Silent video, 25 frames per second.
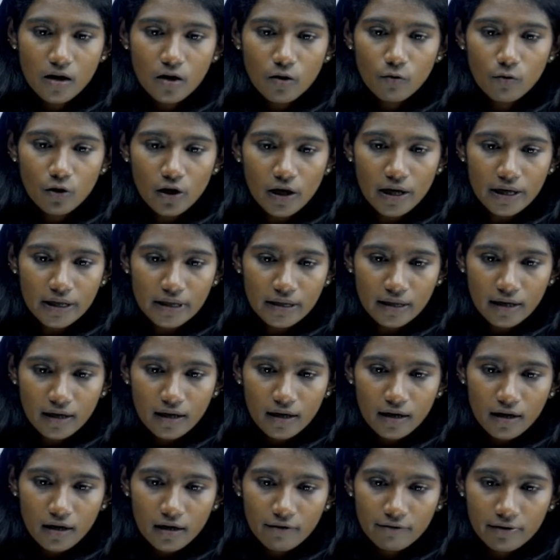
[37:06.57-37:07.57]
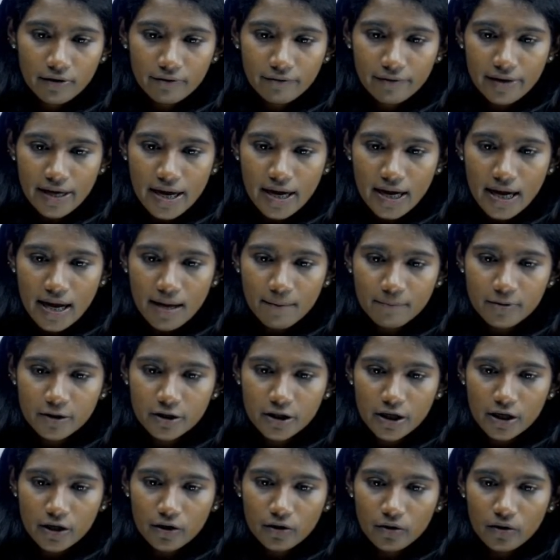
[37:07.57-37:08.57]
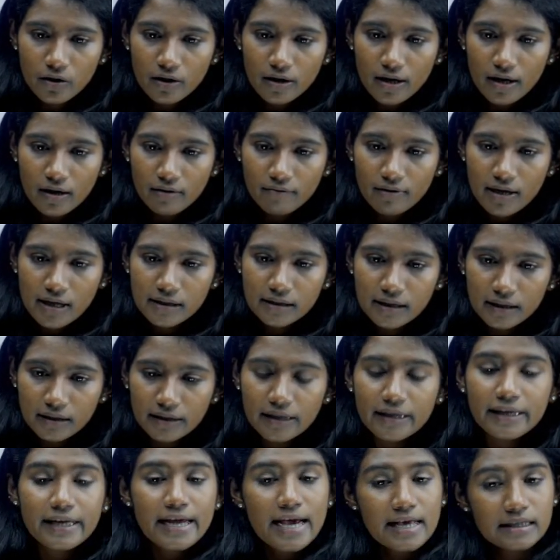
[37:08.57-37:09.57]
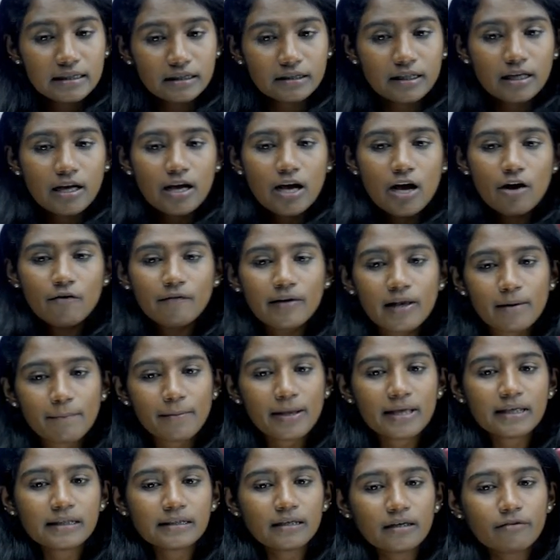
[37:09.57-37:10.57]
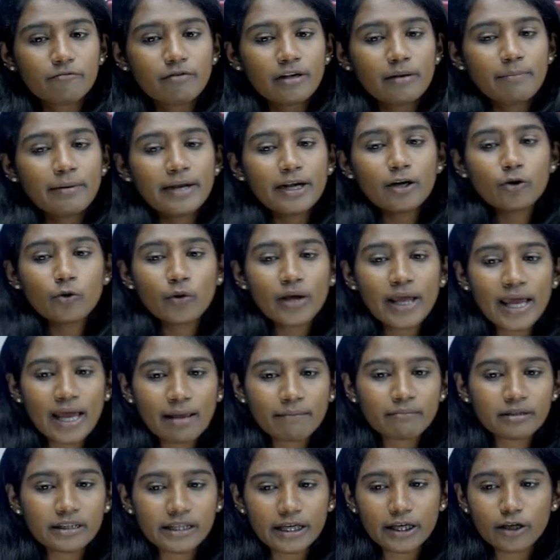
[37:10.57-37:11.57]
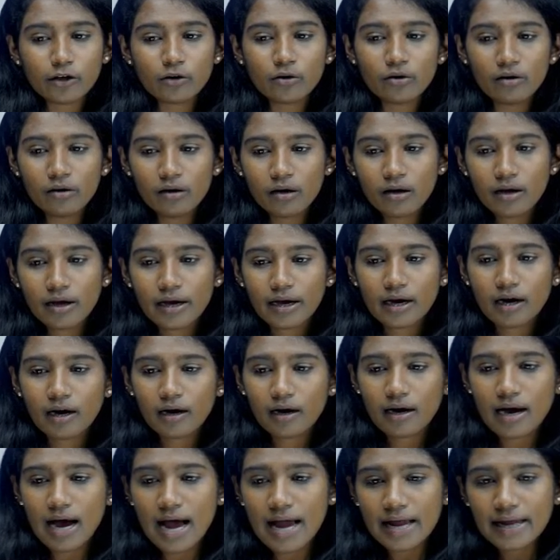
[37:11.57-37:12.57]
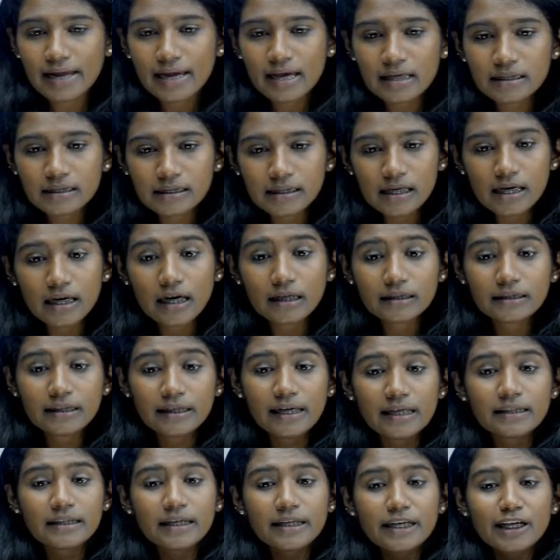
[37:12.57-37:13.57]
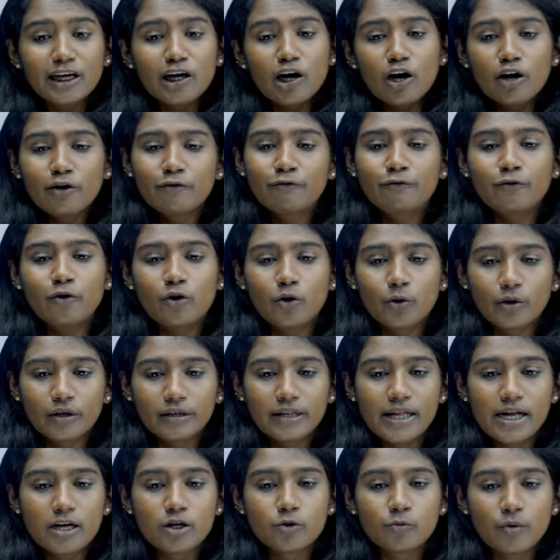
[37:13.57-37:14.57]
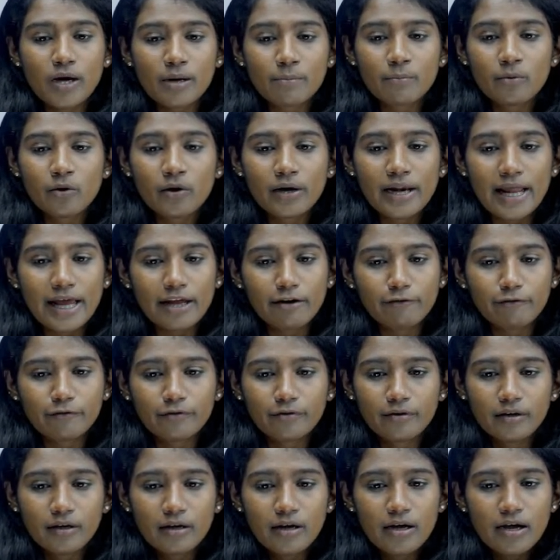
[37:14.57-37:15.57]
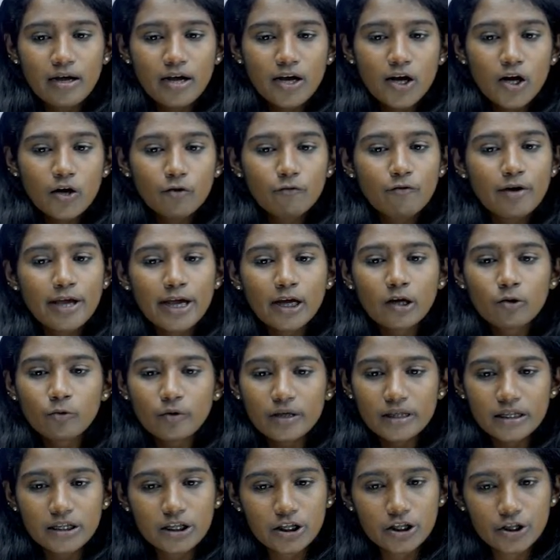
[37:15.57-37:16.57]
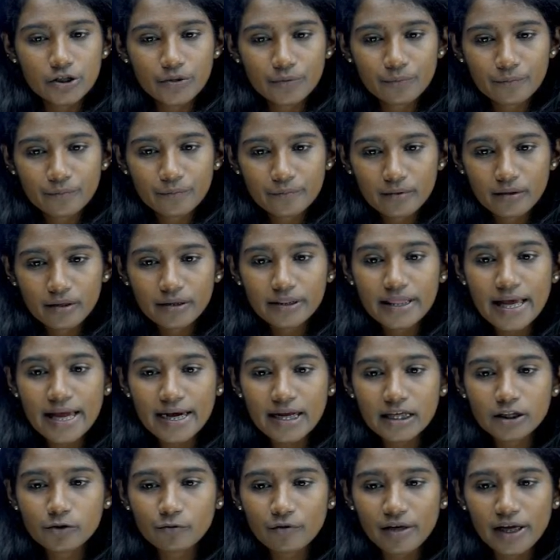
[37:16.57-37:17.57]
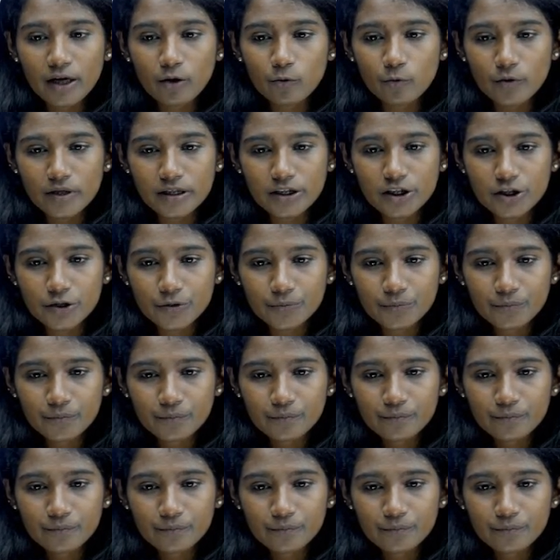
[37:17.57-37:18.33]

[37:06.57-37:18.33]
What Vivek, MCQ karwa sakte? Yes, we'll be doing MCQ. I guess 3:30 or 4. There is one more live V quiz. There is V quiz.